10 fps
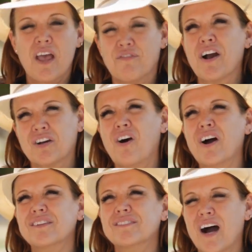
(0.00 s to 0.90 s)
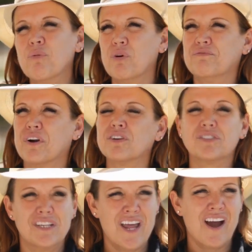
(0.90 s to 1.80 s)
If I caught, I won
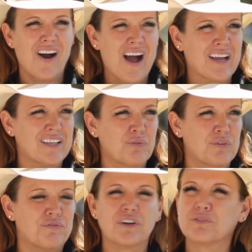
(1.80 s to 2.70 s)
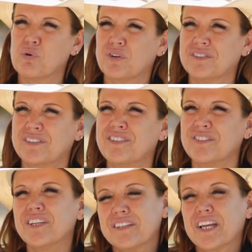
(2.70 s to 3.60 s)
first, and now I can win first more
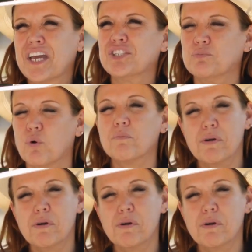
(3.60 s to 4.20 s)
consistently because I catch more.